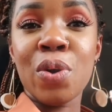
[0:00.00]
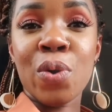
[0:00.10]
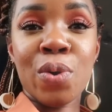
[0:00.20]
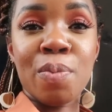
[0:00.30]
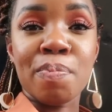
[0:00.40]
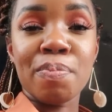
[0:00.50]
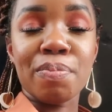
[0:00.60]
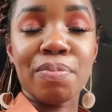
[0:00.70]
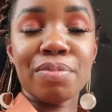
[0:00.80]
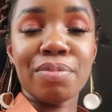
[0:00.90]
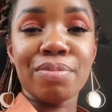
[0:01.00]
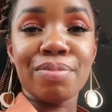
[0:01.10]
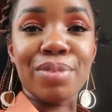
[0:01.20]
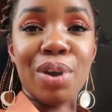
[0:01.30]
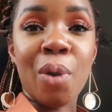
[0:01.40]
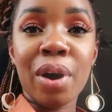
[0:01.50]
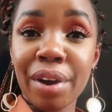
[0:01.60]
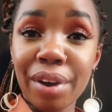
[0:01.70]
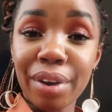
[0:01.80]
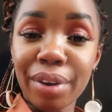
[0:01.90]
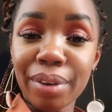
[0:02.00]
home. Okay,